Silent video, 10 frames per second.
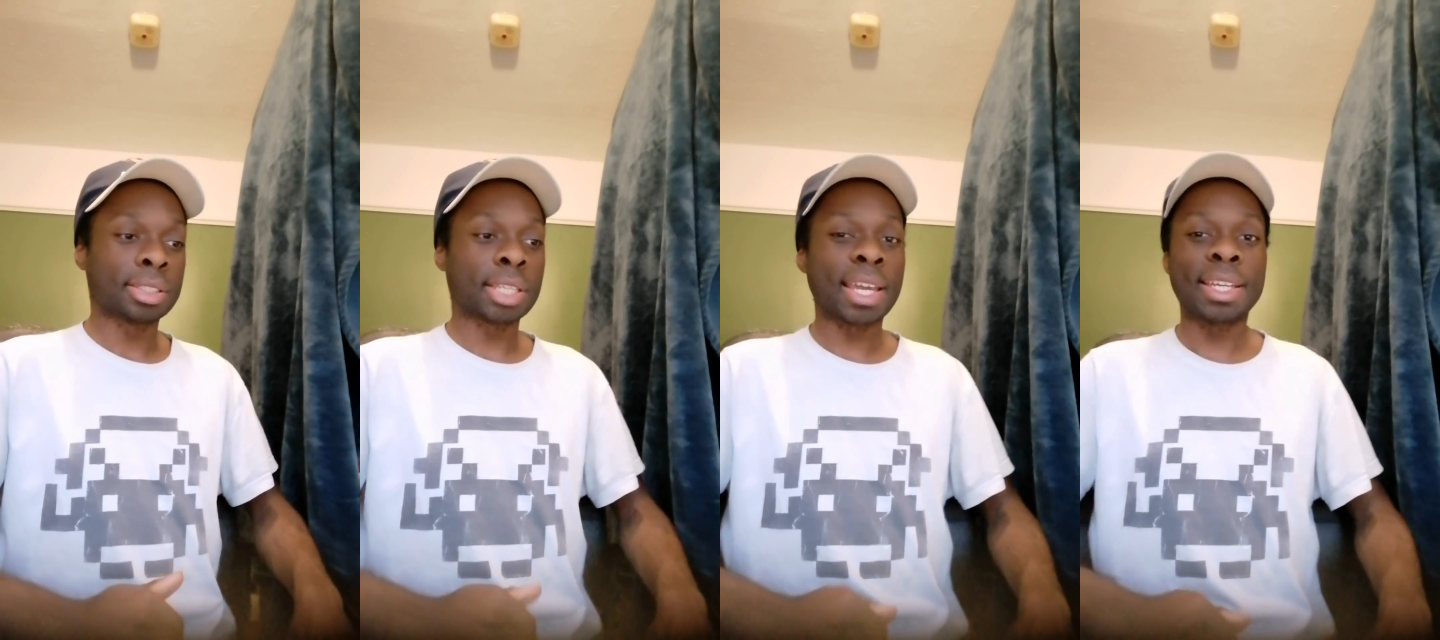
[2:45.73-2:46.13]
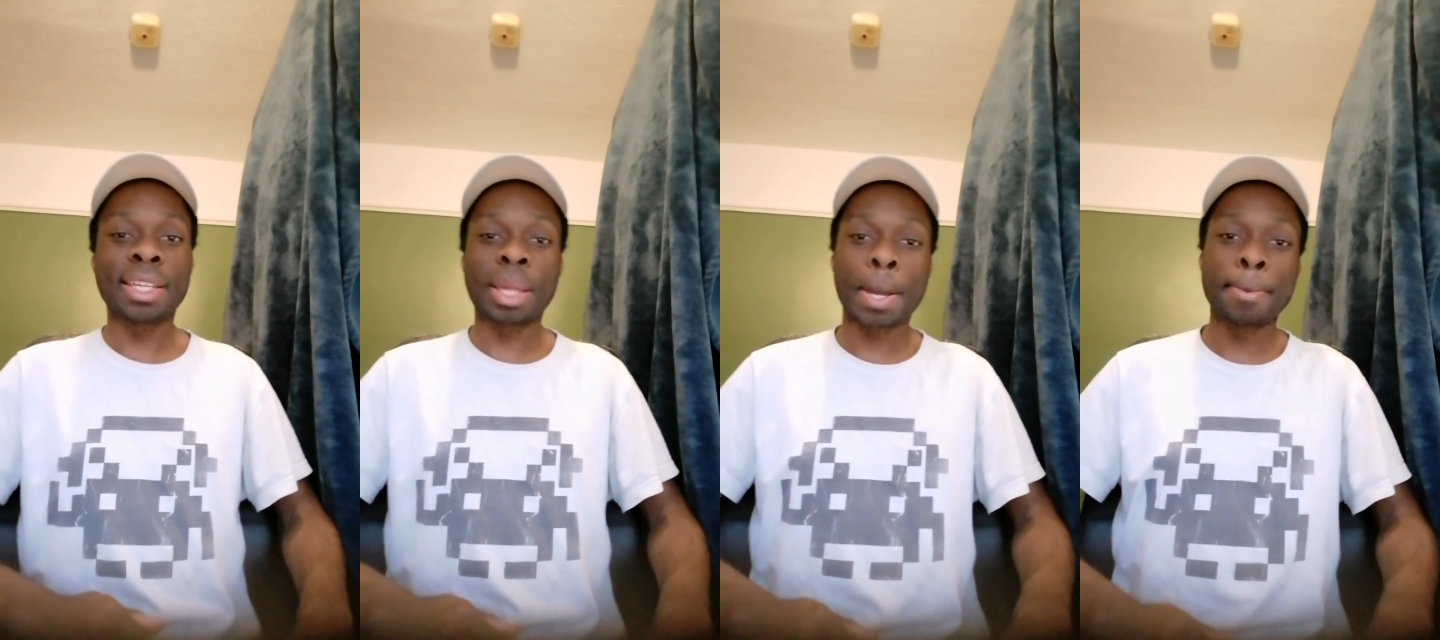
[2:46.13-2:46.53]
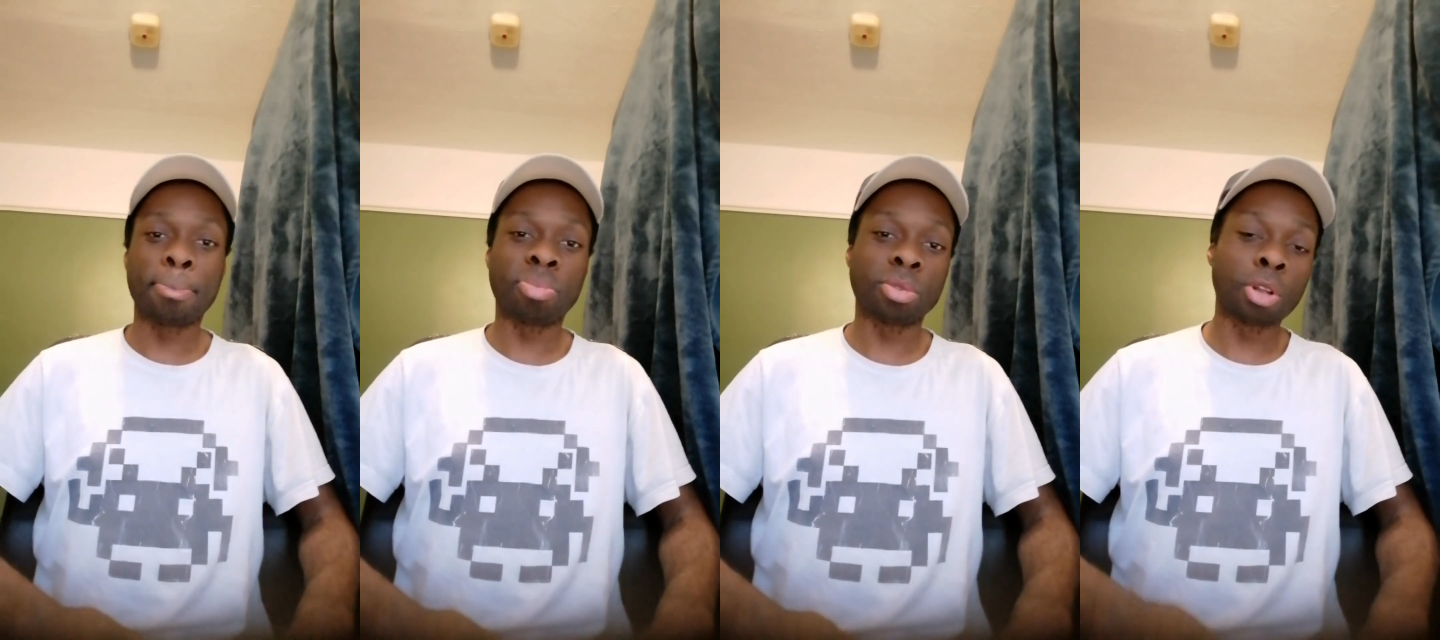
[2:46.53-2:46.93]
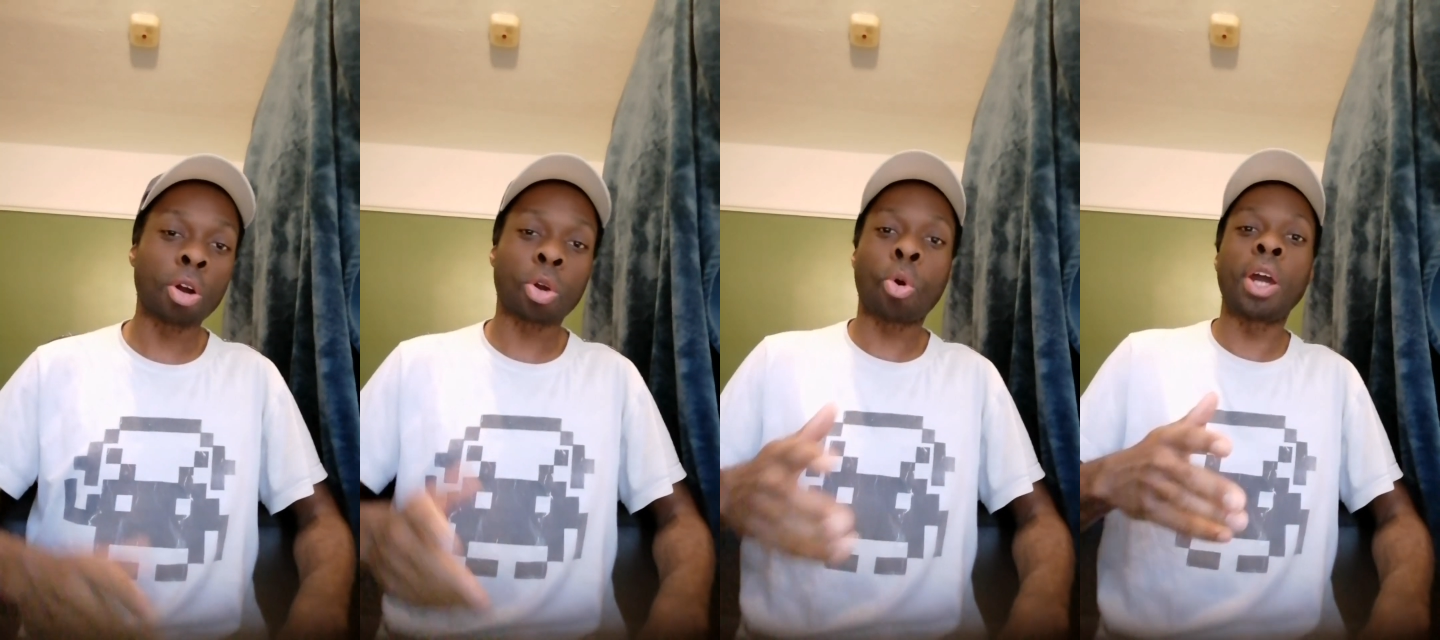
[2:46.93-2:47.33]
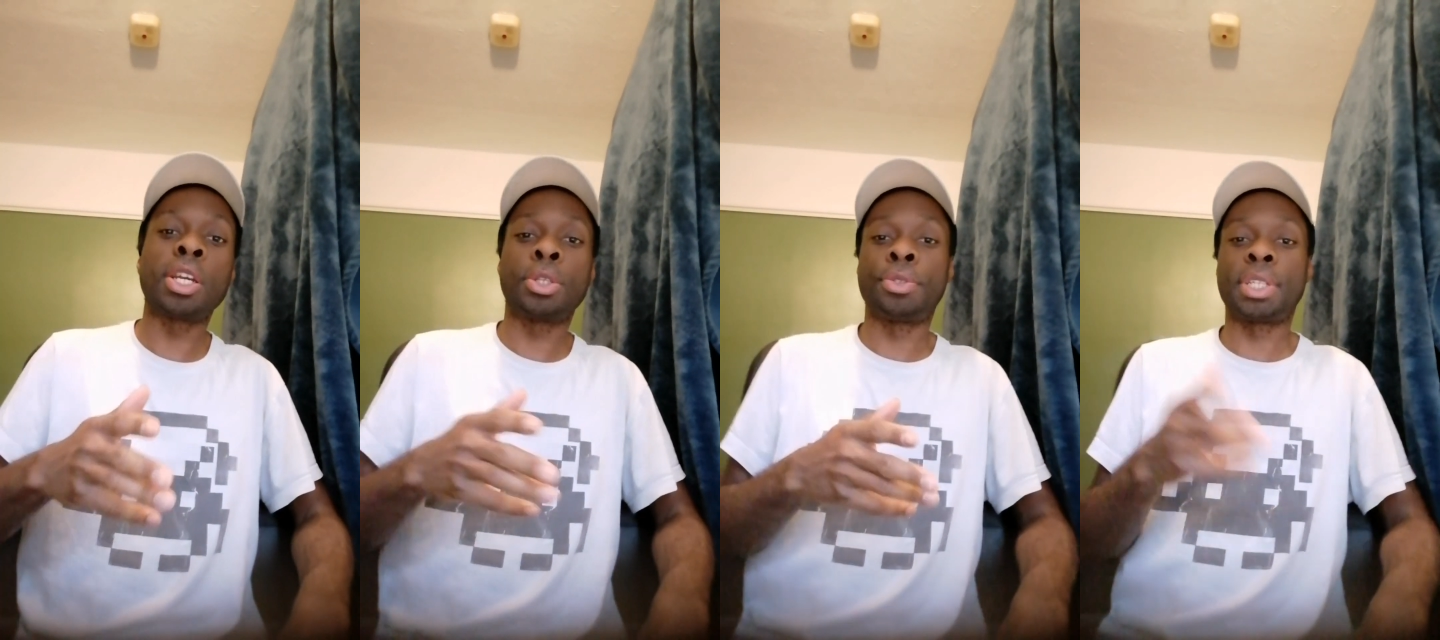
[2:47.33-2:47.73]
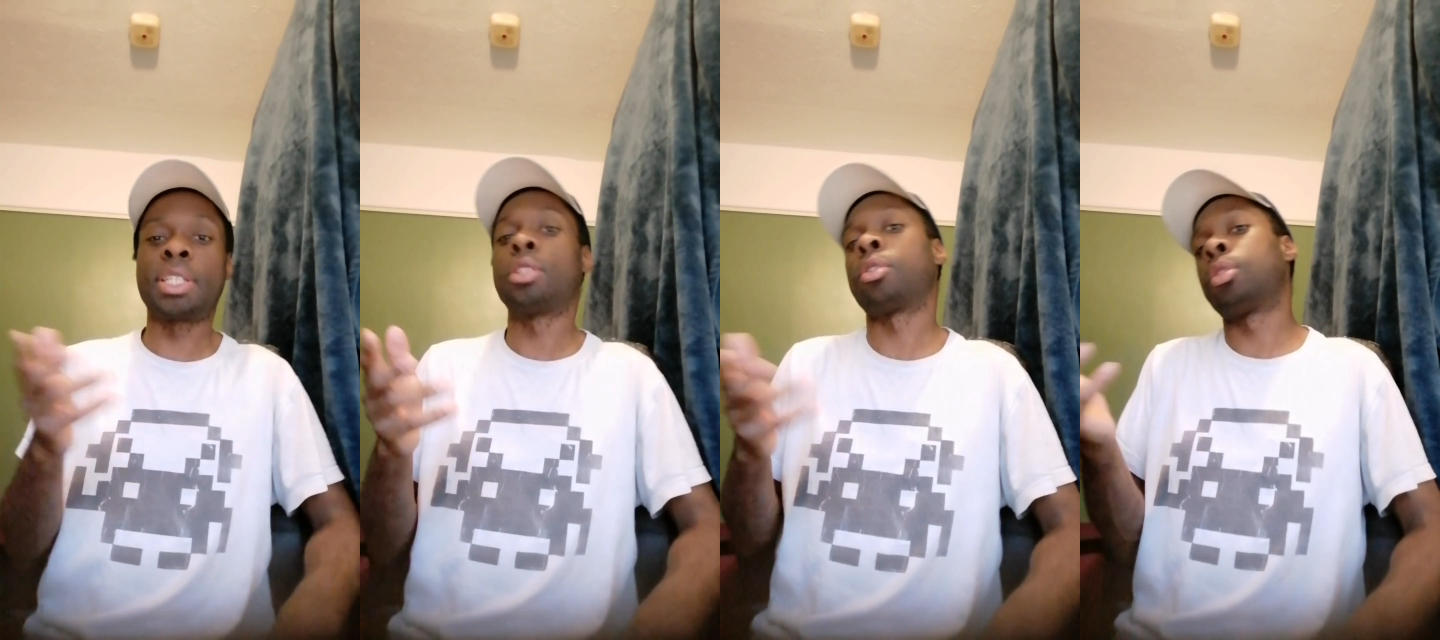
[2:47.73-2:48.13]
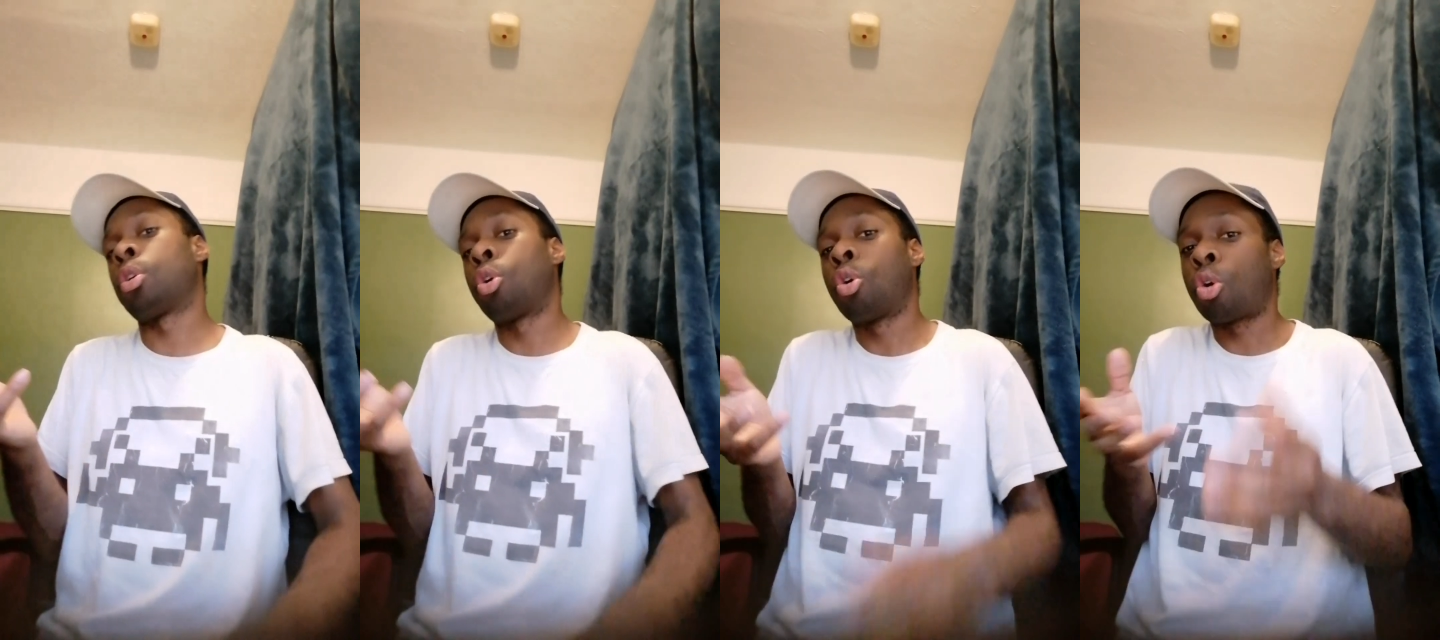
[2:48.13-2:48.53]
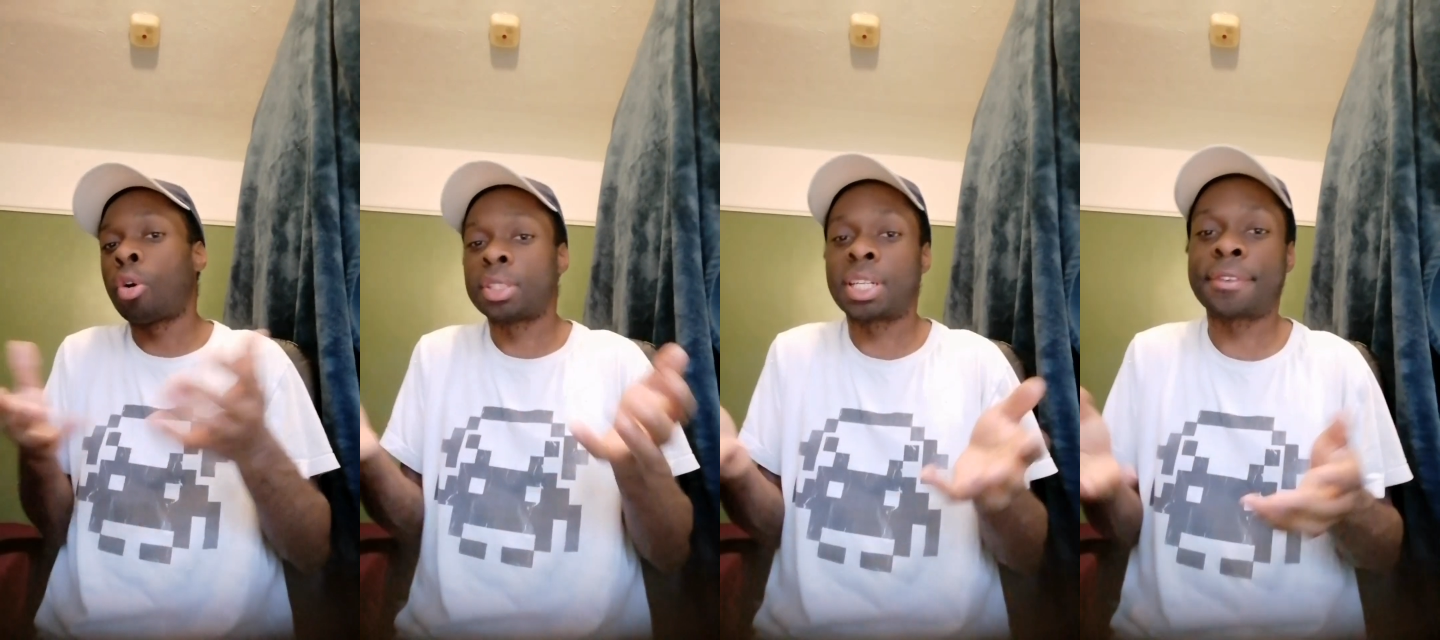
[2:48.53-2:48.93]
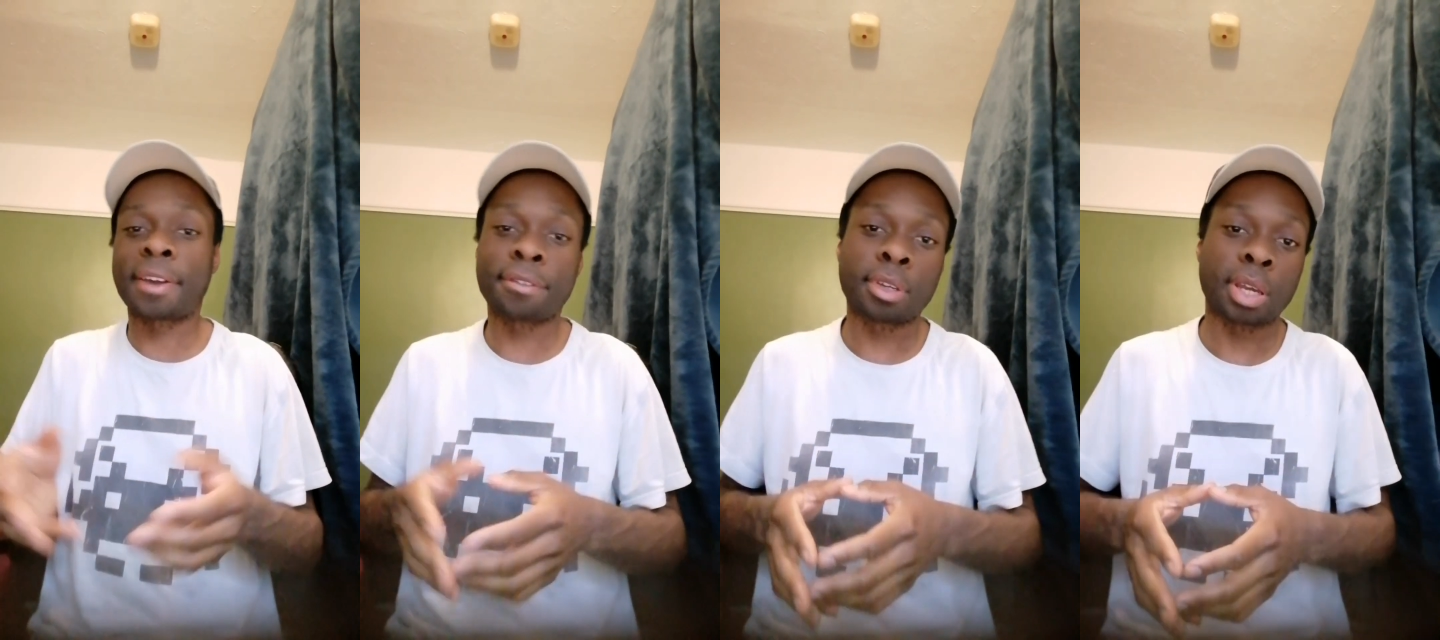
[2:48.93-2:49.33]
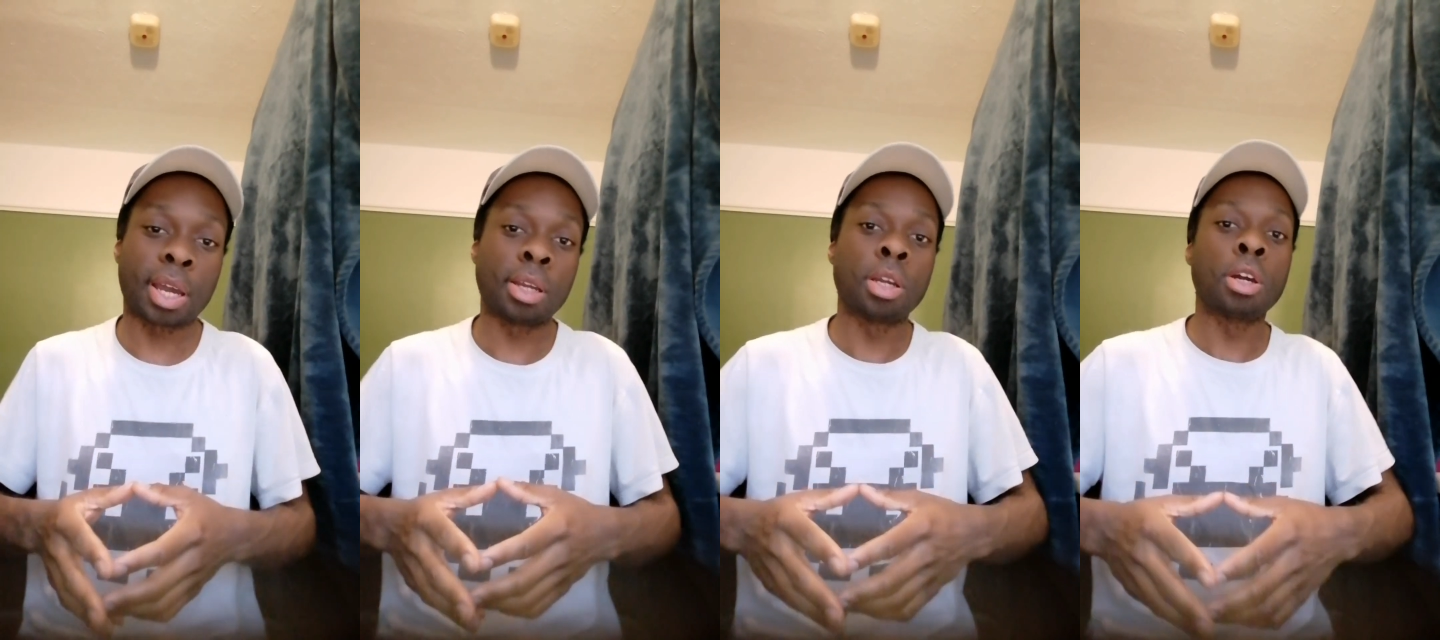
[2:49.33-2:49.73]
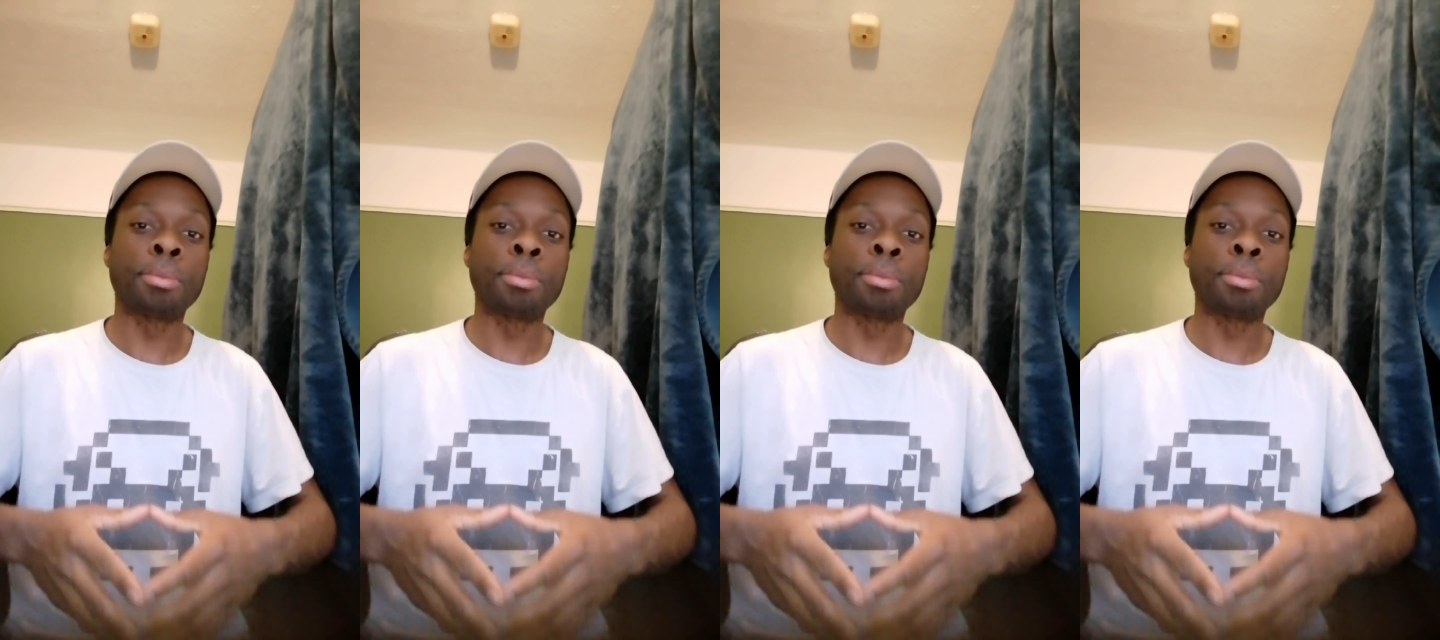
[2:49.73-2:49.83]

say, not quite in New Zealand or South Africa,